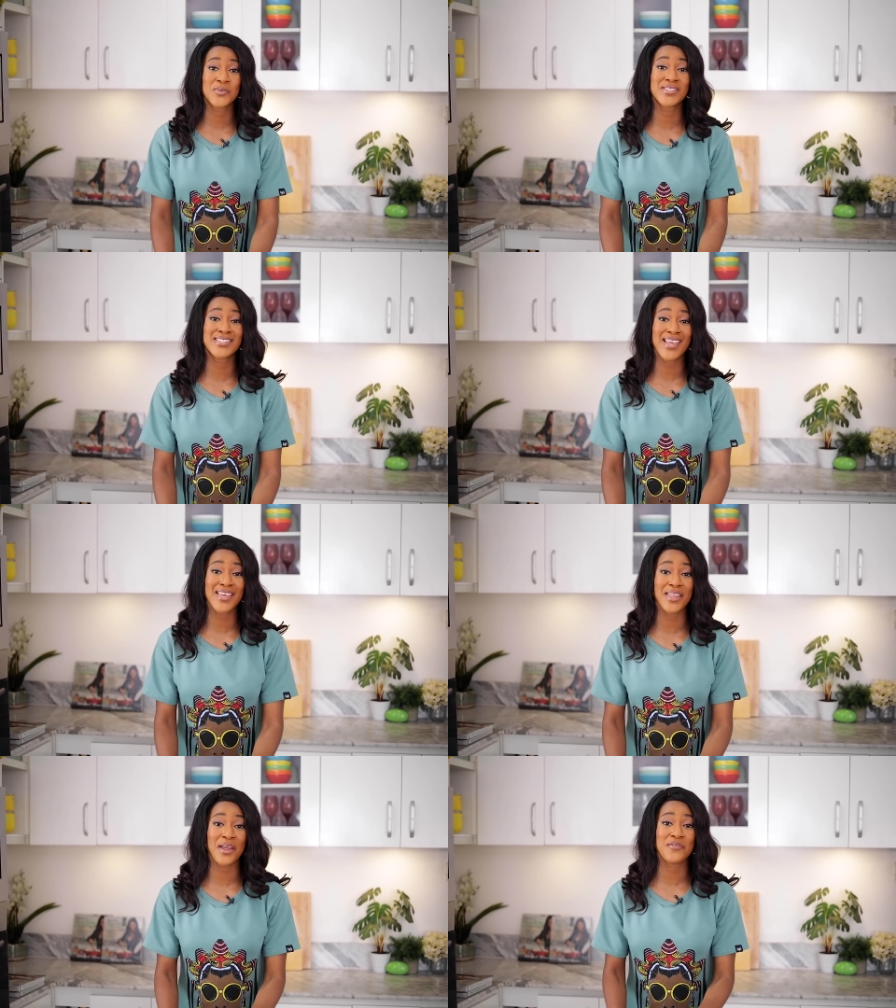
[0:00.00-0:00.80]
to say
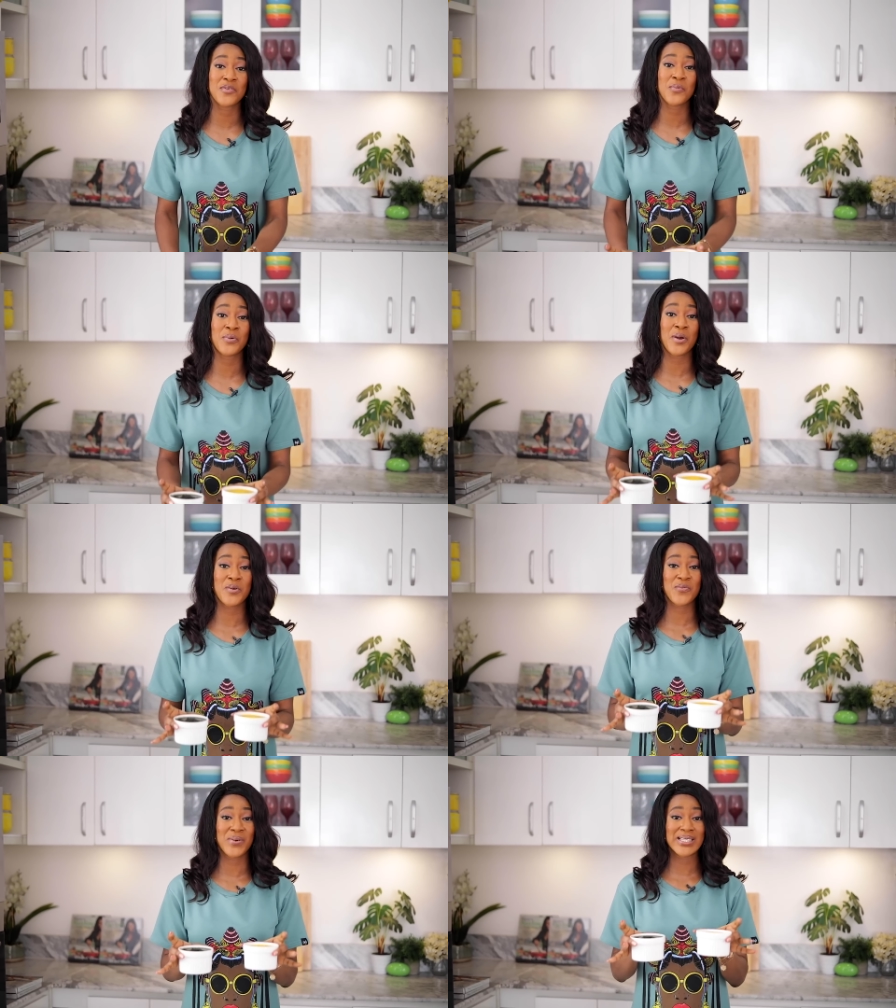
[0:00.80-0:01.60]
that I feel proud
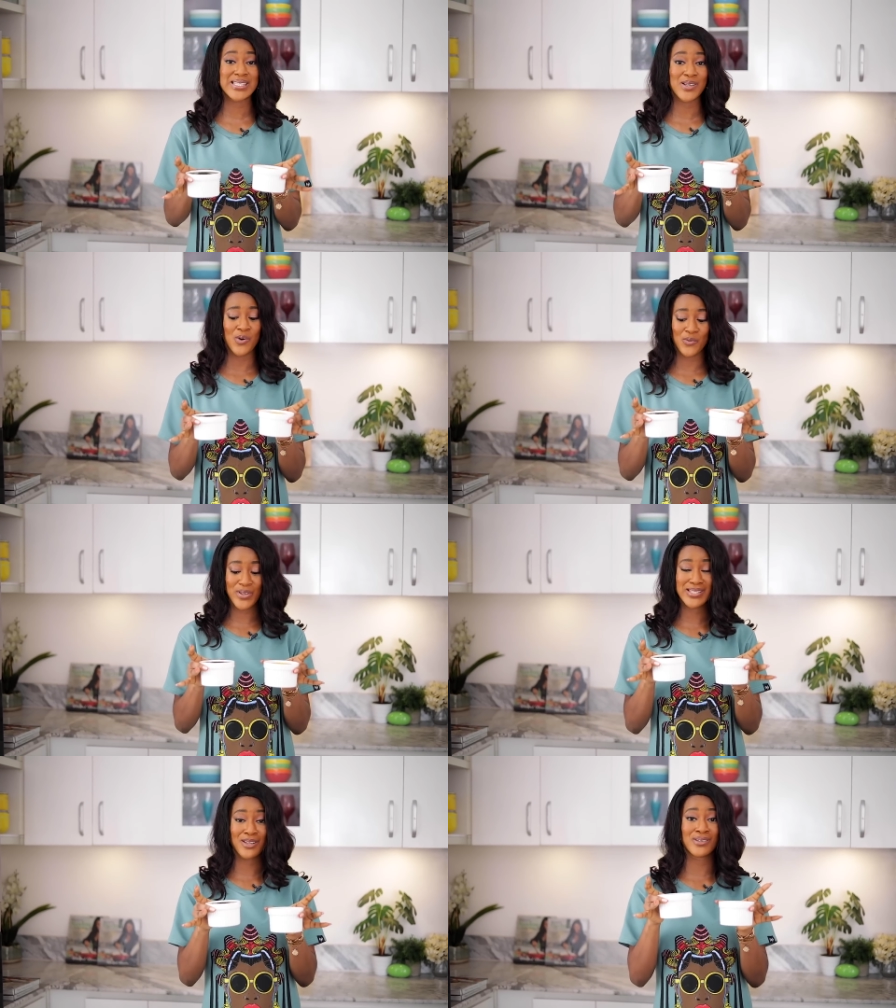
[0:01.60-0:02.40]
of myself
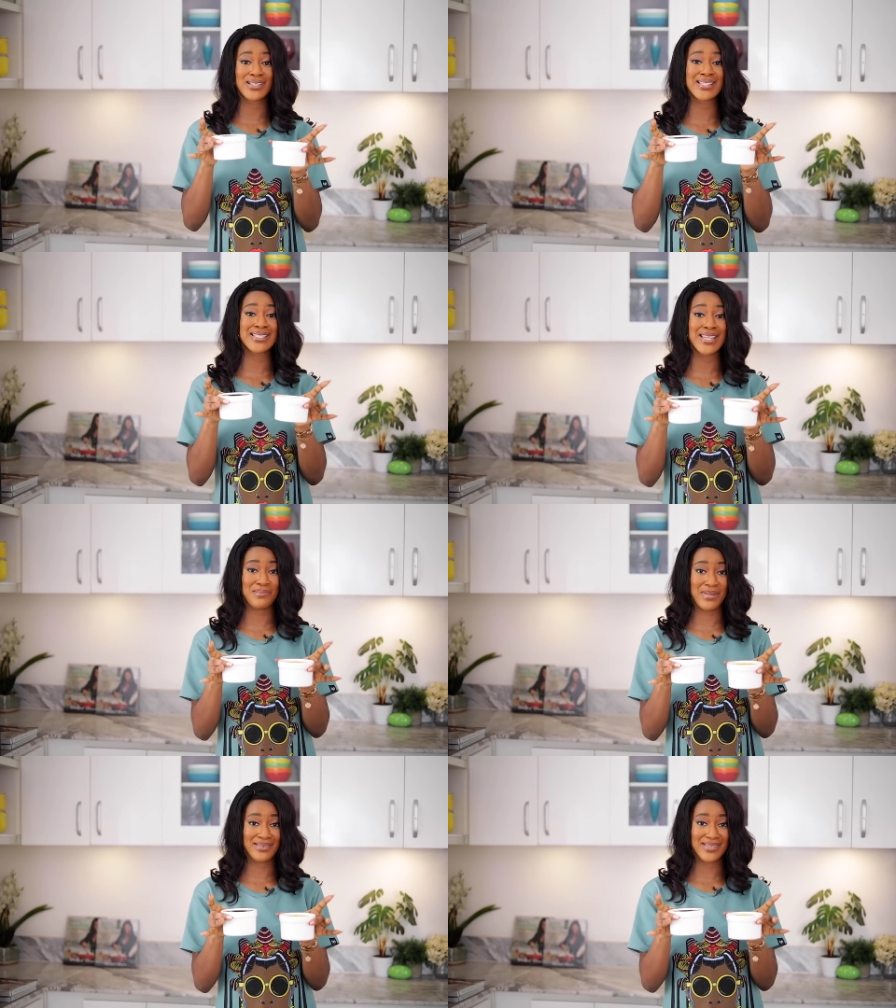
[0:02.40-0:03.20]
is an
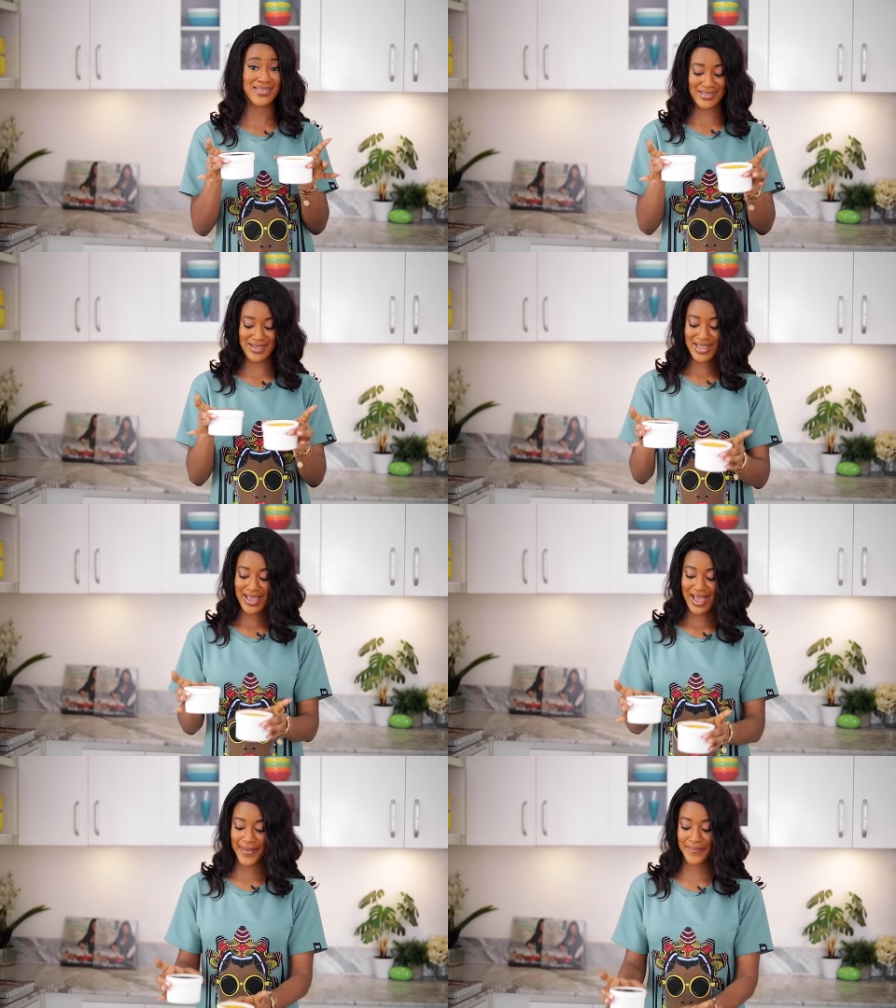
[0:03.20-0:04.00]
understatement.
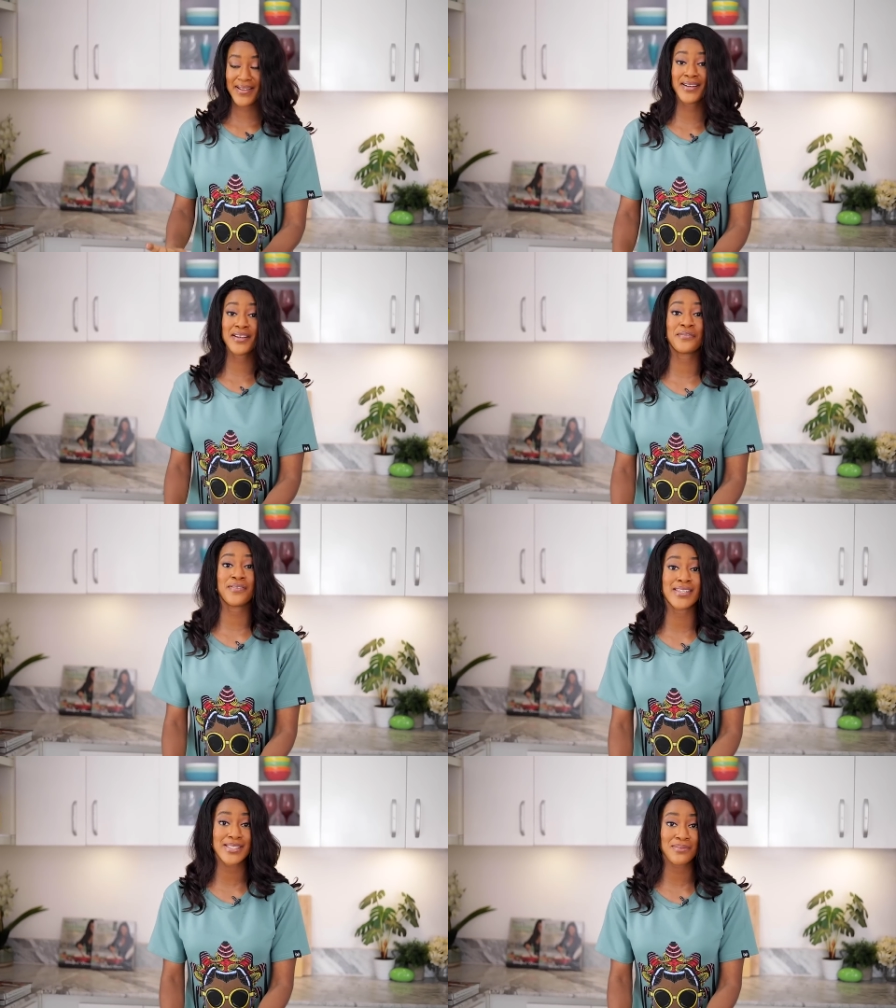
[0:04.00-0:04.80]
I finally
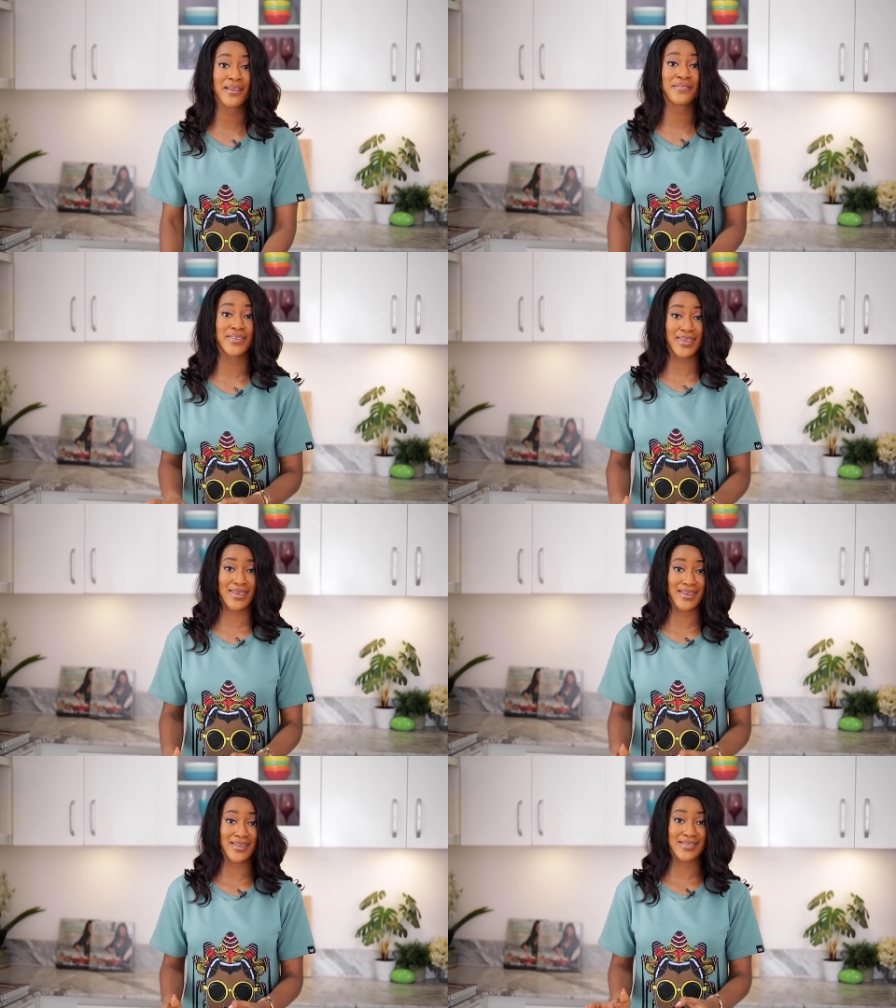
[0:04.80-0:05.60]
faced my
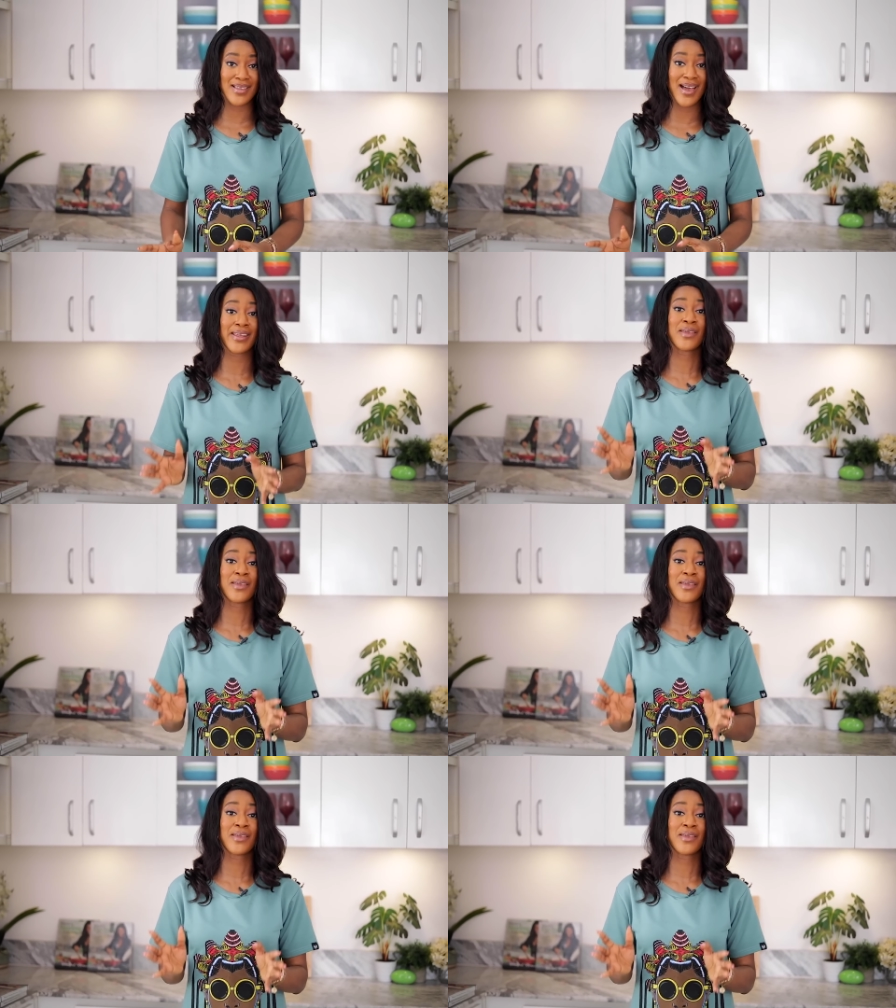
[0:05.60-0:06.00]
fears and I